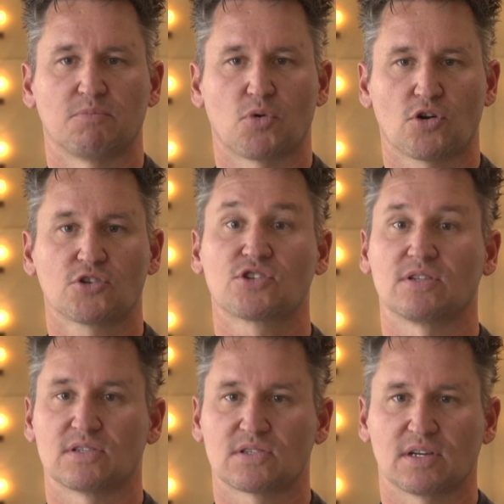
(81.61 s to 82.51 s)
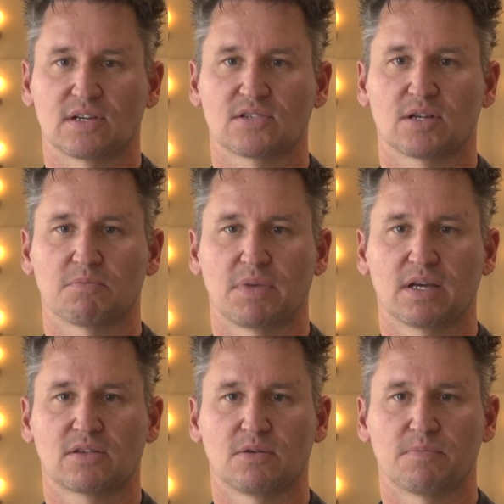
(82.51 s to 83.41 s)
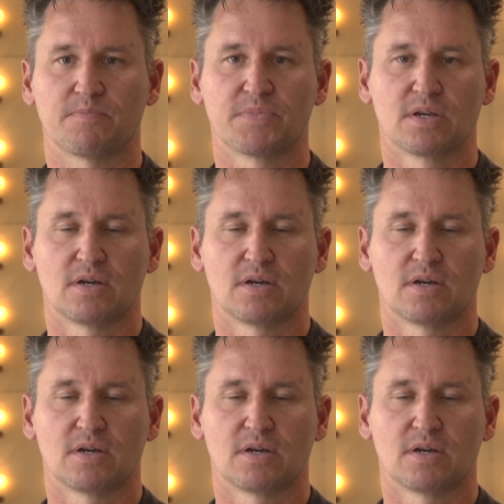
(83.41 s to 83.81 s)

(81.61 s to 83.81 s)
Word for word: merge these things and make them